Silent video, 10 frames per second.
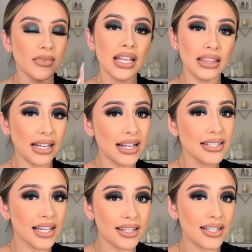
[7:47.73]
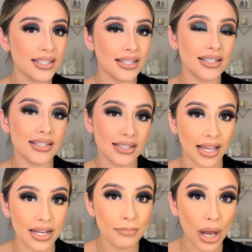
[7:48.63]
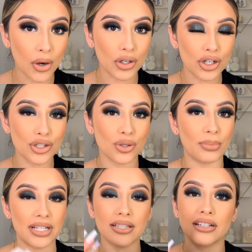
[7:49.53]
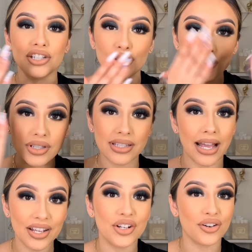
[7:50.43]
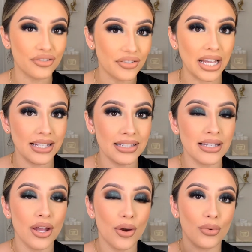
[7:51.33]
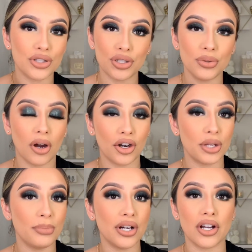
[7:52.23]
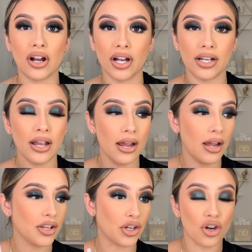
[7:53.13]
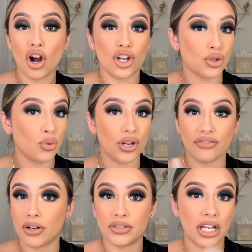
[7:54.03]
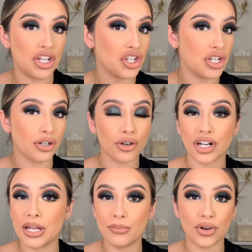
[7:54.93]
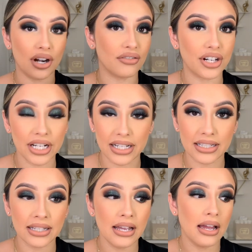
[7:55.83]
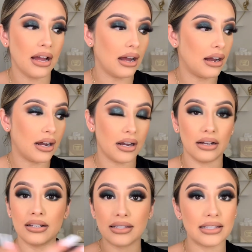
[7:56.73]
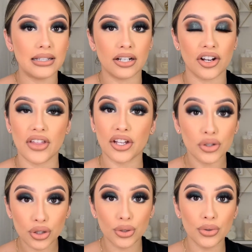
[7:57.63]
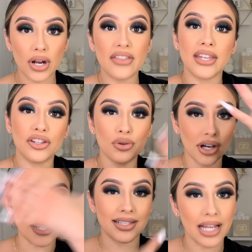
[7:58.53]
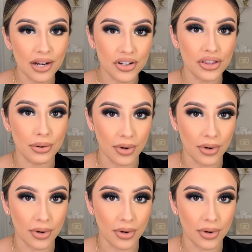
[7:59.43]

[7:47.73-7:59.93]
like I said, this is a setting powder. So basically you set your face once you already put on your contour, your foundation, cream, whatever it is, concealer that you do. And then you got to set everything,